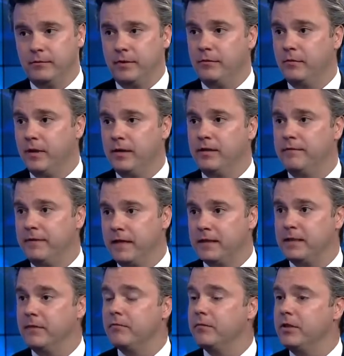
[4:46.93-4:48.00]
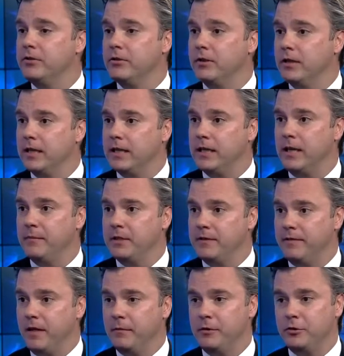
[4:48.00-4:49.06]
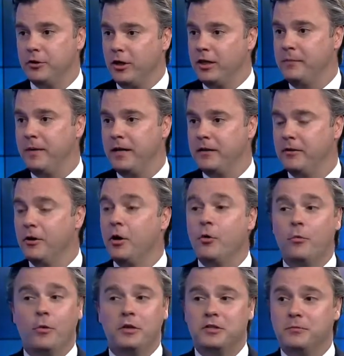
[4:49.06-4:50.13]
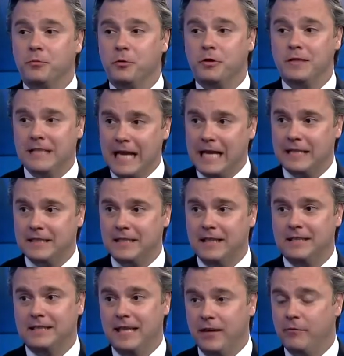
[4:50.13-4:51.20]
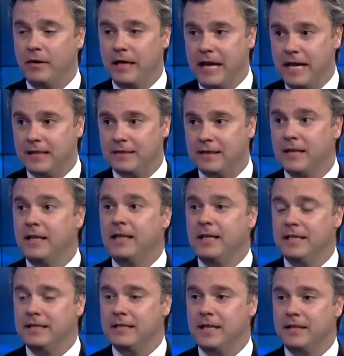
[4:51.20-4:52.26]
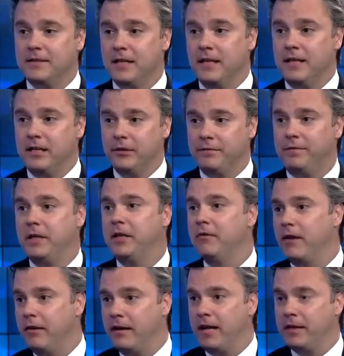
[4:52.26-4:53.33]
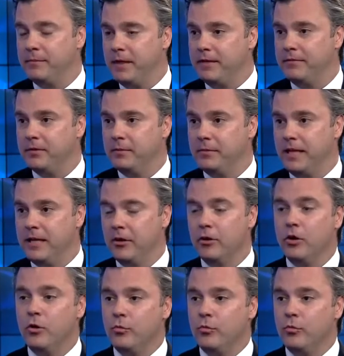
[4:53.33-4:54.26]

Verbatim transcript: We want to invest in regional economic development. Charlie Baker wants more tax cuts, yet when asked, he says he'll figure out how to pay for them later.